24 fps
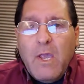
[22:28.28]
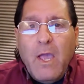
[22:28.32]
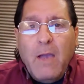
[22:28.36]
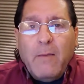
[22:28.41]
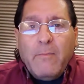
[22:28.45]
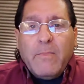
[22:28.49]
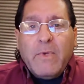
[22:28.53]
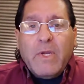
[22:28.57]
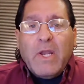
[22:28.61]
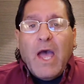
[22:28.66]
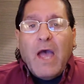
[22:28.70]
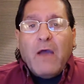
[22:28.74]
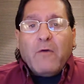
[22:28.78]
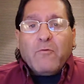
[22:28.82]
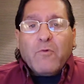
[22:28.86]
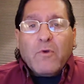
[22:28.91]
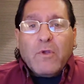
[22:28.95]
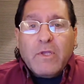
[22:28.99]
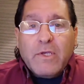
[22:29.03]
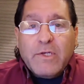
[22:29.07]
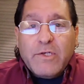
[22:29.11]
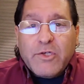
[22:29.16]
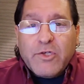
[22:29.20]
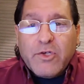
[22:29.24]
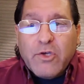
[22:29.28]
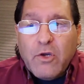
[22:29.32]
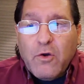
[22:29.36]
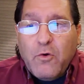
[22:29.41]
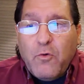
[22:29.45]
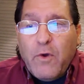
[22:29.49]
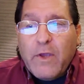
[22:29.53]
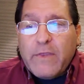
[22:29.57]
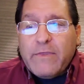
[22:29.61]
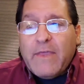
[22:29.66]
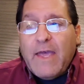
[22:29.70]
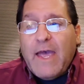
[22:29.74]
Not really sure
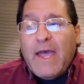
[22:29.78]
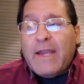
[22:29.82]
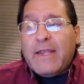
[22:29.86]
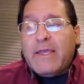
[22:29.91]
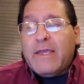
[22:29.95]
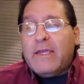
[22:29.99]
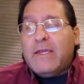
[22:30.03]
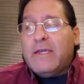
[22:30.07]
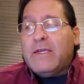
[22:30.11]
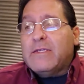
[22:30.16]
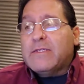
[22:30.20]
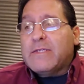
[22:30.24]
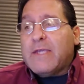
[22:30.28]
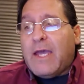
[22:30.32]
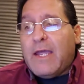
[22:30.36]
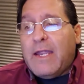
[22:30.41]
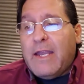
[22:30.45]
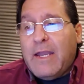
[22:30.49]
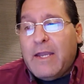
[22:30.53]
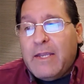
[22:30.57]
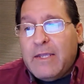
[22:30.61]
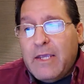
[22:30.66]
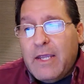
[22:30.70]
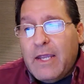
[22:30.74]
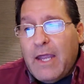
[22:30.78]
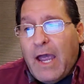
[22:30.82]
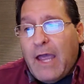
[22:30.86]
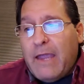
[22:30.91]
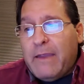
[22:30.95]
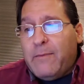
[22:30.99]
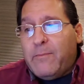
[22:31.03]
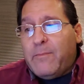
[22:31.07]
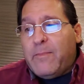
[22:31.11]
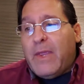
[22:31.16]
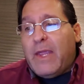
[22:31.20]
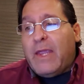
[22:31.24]
what that is.
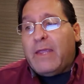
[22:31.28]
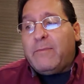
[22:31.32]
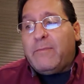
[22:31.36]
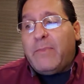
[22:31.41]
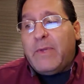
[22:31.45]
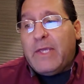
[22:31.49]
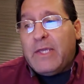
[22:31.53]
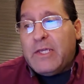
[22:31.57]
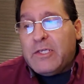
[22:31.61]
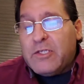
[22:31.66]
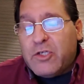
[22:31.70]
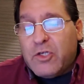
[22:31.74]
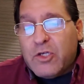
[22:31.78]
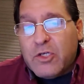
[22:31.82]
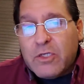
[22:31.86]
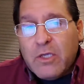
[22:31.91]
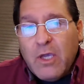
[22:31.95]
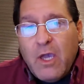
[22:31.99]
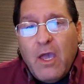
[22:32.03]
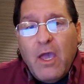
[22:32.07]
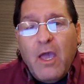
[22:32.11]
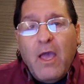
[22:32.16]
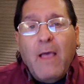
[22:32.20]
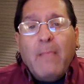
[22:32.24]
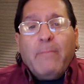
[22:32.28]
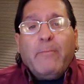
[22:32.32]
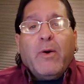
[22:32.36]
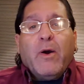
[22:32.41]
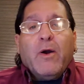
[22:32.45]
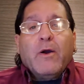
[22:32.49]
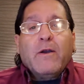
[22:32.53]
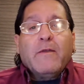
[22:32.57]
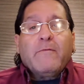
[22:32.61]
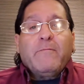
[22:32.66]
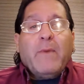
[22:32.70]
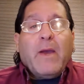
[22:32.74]
It may be just
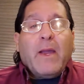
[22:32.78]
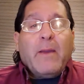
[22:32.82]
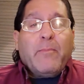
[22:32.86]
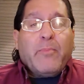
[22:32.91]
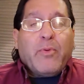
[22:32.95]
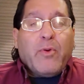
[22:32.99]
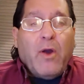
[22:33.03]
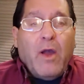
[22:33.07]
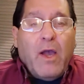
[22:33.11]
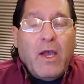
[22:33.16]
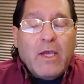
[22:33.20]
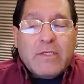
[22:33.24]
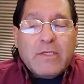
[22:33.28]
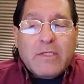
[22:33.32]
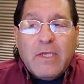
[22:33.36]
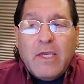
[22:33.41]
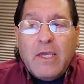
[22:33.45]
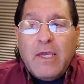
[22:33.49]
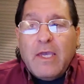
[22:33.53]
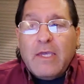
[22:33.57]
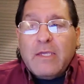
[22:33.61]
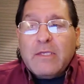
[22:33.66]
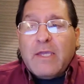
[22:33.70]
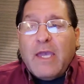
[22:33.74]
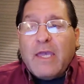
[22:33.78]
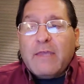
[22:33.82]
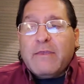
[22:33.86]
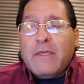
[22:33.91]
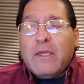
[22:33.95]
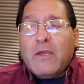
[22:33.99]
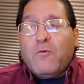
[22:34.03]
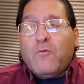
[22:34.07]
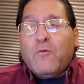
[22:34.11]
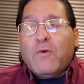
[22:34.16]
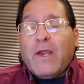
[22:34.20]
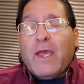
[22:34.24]
part of my process. I
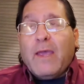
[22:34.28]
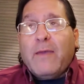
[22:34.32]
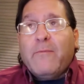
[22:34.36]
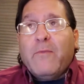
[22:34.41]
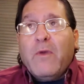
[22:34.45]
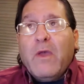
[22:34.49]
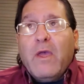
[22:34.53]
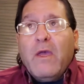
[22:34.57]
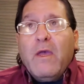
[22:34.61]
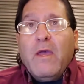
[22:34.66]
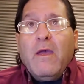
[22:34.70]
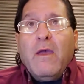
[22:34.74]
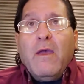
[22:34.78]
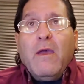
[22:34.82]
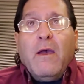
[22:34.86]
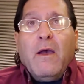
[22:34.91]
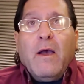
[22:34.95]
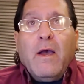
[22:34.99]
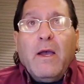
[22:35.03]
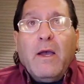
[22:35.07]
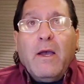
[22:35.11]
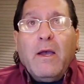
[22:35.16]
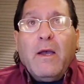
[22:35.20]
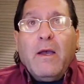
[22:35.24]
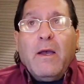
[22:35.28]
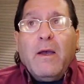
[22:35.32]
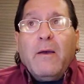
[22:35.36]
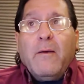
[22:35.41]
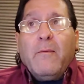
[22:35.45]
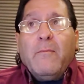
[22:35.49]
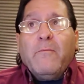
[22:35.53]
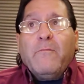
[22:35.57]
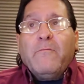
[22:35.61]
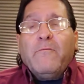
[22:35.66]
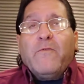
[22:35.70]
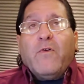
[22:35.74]
think when I'm
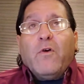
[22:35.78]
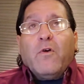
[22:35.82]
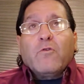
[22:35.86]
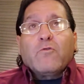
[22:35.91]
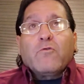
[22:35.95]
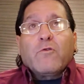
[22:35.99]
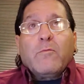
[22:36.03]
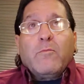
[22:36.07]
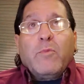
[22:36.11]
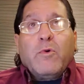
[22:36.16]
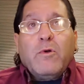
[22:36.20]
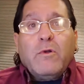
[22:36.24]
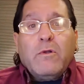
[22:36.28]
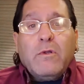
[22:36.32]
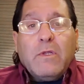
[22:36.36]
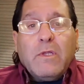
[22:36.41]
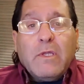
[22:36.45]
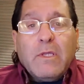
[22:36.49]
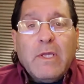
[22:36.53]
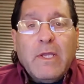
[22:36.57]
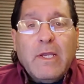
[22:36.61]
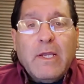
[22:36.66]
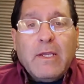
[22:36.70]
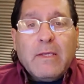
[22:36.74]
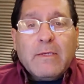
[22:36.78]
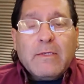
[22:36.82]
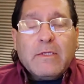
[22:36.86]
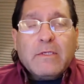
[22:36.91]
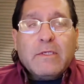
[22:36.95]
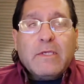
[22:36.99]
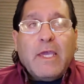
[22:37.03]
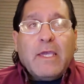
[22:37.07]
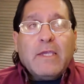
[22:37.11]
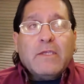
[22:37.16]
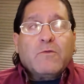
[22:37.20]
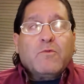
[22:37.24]
vulnerable in a
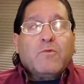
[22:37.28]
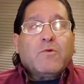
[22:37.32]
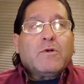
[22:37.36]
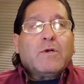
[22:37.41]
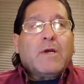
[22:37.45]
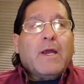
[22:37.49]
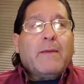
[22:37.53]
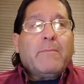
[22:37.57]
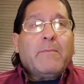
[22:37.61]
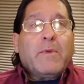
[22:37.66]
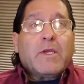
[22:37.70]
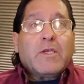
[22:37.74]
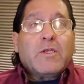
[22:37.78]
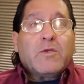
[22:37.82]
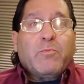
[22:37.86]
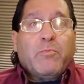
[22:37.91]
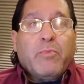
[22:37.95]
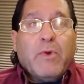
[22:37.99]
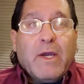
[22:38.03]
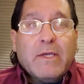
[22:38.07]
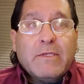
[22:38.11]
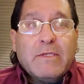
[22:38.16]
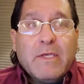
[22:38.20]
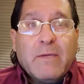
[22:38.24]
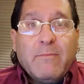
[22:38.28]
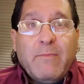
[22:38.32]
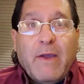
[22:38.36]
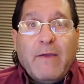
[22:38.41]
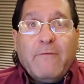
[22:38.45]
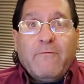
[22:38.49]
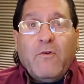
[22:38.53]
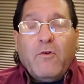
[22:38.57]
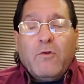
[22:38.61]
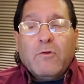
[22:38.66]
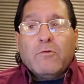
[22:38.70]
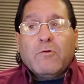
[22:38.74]
sense where I'm expressing my
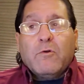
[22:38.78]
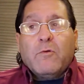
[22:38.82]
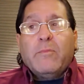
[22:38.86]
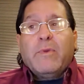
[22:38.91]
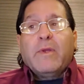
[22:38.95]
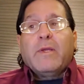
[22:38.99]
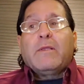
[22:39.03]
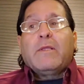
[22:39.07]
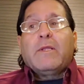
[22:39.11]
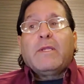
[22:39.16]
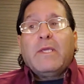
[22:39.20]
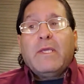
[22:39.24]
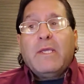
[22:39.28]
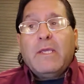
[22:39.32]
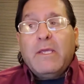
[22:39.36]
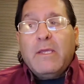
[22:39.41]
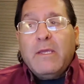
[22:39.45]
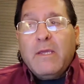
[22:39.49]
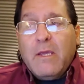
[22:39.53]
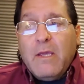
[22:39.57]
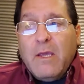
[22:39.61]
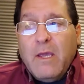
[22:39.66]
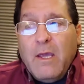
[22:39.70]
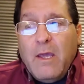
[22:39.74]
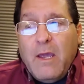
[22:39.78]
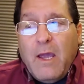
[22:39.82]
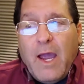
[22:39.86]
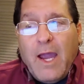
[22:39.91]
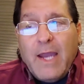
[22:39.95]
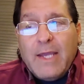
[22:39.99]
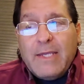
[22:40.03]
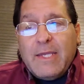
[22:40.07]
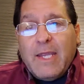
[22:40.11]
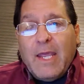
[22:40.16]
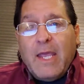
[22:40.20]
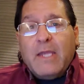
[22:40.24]
vulnerability,
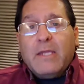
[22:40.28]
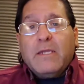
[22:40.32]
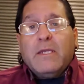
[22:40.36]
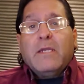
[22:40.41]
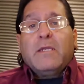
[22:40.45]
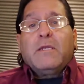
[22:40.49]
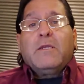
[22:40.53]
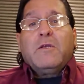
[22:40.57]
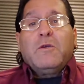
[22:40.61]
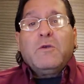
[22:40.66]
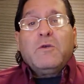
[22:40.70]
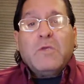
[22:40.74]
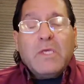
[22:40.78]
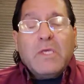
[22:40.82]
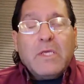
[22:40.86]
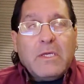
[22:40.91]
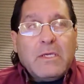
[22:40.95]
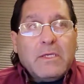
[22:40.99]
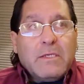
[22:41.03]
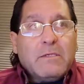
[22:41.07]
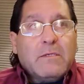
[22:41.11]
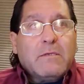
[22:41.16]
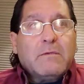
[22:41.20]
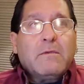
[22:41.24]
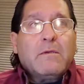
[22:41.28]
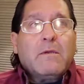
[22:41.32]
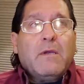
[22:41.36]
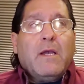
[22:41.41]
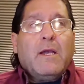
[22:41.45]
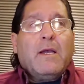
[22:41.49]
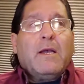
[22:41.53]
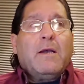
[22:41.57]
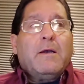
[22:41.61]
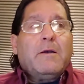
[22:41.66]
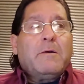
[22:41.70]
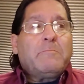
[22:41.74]
I tend to do this,
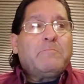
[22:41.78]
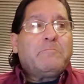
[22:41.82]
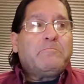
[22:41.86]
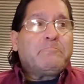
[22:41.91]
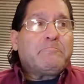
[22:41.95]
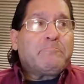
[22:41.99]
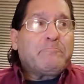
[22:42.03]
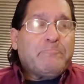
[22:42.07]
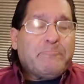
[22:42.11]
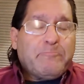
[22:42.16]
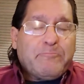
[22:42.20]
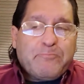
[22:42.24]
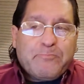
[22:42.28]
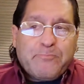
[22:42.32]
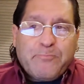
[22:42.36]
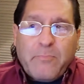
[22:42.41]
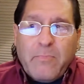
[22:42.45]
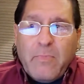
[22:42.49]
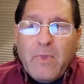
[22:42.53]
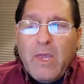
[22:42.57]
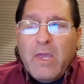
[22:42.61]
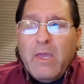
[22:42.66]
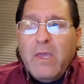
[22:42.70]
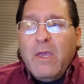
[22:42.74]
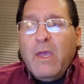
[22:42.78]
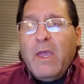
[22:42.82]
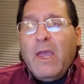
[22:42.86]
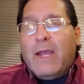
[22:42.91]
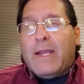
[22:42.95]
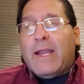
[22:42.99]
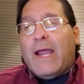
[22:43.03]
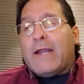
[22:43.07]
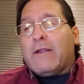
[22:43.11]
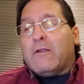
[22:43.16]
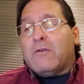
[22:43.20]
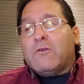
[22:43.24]

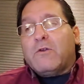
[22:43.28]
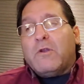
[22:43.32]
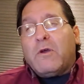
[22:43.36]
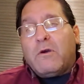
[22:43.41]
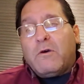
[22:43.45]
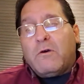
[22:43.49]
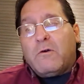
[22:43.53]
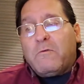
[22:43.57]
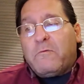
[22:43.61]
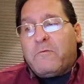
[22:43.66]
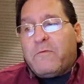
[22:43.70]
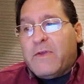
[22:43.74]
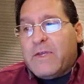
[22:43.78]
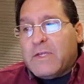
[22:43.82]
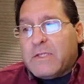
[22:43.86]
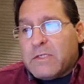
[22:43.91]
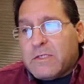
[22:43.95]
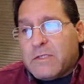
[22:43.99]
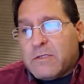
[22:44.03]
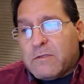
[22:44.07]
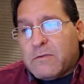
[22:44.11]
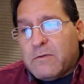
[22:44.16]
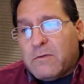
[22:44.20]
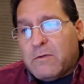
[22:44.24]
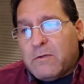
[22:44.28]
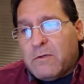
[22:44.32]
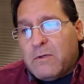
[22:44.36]
and I don't know if it's